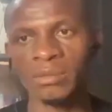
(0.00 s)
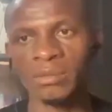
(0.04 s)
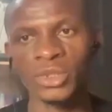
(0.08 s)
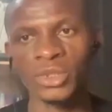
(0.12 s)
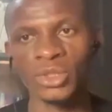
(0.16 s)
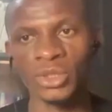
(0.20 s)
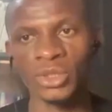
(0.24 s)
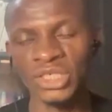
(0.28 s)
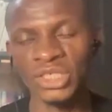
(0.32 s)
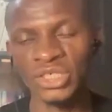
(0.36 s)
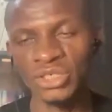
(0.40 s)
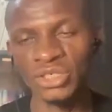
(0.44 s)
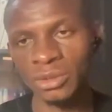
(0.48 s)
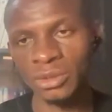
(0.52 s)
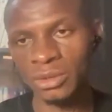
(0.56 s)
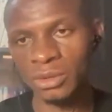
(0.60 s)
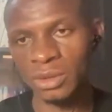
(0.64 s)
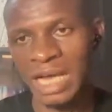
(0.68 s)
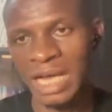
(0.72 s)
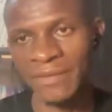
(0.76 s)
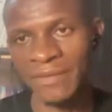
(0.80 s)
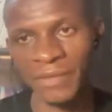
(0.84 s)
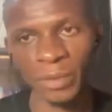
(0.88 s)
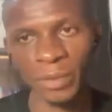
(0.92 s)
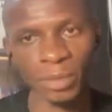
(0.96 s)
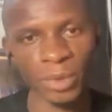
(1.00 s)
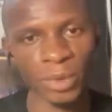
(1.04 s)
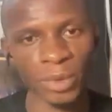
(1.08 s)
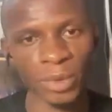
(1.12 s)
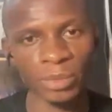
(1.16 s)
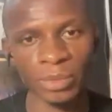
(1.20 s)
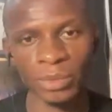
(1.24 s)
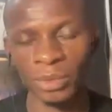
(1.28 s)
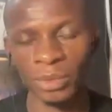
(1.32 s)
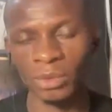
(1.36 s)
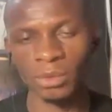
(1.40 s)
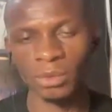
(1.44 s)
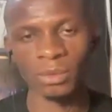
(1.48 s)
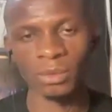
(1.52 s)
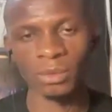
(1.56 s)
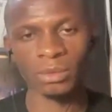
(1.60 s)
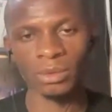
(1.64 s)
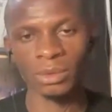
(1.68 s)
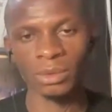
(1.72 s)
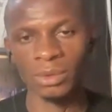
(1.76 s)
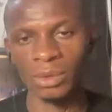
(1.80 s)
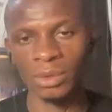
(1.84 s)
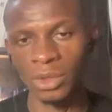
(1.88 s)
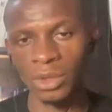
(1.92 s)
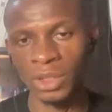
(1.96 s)
just having people
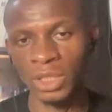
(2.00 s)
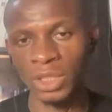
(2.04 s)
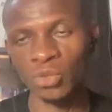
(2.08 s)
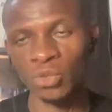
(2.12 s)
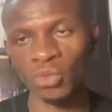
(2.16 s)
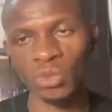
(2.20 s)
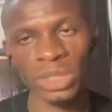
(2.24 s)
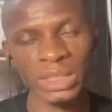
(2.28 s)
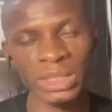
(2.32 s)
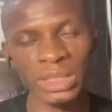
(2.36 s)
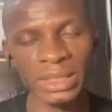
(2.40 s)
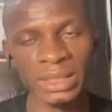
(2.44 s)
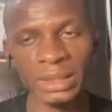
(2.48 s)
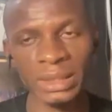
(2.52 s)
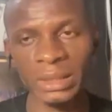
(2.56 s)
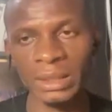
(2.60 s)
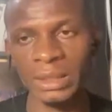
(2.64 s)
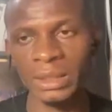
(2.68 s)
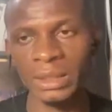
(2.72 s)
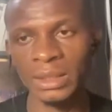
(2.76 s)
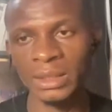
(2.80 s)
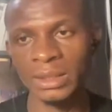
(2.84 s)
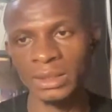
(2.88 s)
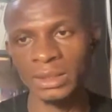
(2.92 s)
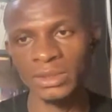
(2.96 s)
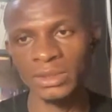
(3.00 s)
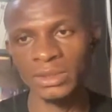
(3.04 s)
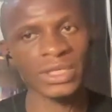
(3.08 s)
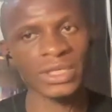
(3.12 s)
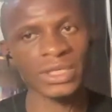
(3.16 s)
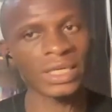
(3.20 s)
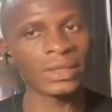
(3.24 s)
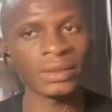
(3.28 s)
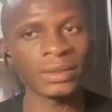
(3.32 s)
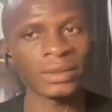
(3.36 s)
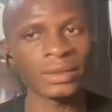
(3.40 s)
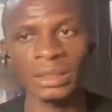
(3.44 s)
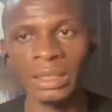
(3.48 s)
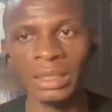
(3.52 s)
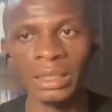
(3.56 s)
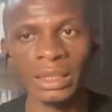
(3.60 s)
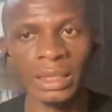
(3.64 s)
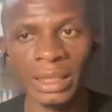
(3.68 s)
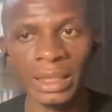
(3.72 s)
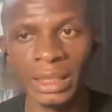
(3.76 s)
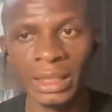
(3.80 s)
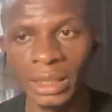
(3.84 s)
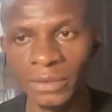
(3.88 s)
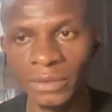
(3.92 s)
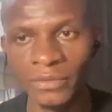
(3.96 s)
on a waiting list, sharing a
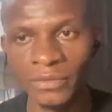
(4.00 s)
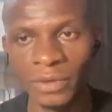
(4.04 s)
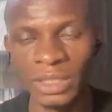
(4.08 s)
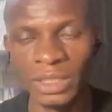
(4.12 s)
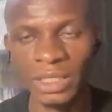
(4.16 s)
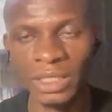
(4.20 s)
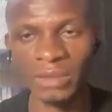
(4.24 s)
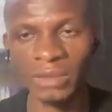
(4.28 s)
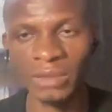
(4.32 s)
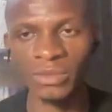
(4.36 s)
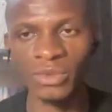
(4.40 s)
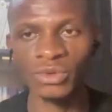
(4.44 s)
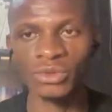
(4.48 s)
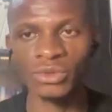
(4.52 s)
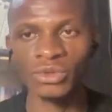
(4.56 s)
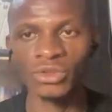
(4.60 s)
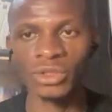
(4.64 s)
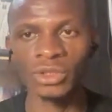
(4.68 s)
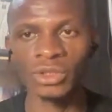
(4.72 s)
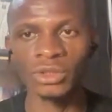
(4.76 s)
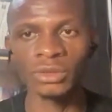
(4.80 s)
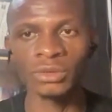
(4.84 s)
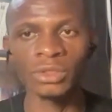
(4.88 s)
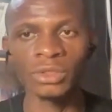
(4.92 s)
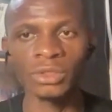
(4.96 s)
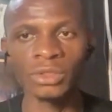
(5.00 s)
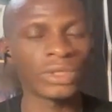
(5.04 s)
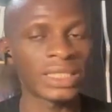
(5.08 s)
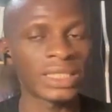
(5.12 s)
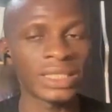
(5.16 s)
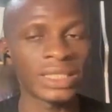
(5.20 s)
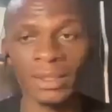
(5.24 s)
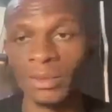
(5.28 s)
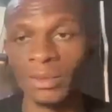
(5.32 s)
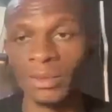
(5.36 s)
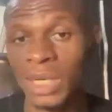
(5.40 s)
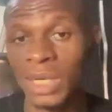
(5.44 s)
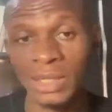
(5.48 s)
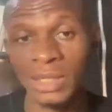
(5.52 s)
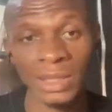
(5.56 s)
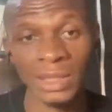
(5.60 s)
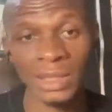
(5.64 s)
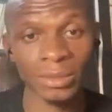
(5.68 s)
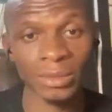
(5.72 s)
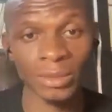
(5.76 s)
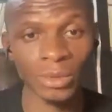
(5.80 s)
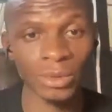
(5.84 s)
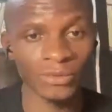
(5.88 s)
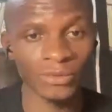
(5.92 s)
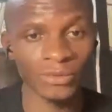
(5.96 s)
link for them to join, creating a
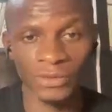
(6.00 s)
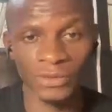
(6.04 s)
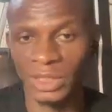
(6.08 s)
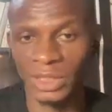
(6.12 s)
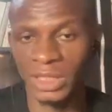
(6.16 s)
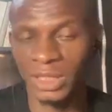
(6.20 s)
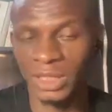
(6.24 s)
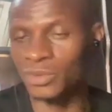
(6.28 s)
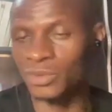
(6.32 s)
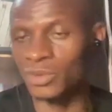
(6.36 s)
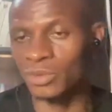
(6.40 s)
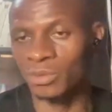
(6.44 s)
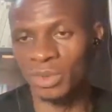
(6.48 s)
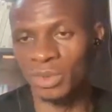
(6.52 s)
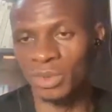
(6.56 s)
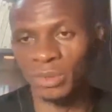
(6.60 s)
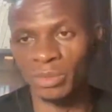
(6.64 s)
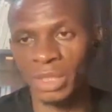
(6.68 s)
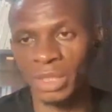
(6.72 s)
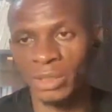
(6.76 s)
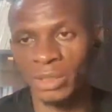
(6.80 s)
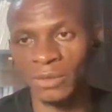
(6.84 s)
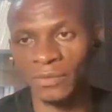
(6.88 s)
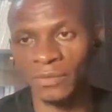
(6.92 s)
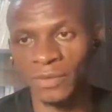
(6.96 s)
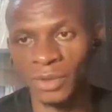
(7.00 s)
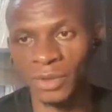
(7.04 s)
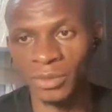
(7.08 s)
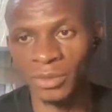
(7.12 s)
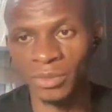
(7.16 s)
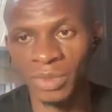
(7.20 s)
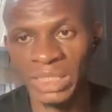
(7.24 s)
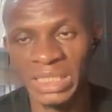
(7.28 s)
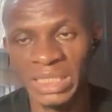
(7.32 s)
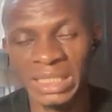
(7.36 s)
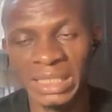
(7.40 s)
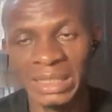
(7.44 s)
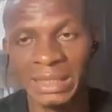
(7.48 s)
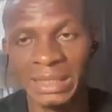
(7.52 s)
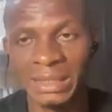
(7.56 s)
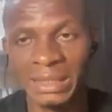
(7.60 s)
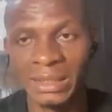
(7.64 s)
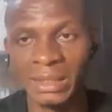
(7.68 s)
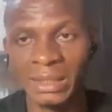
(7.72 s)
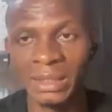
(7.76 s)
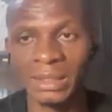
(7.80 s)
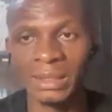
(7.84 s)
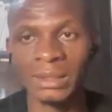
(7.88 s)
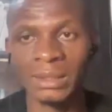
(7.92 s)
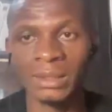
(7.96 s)
WhatsApp group for them to be part of your beta
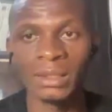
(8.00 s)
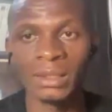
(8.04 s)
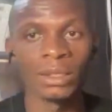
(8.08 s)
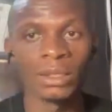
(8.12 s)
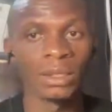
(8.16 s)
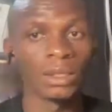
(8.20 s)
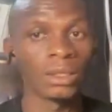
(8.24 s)
testers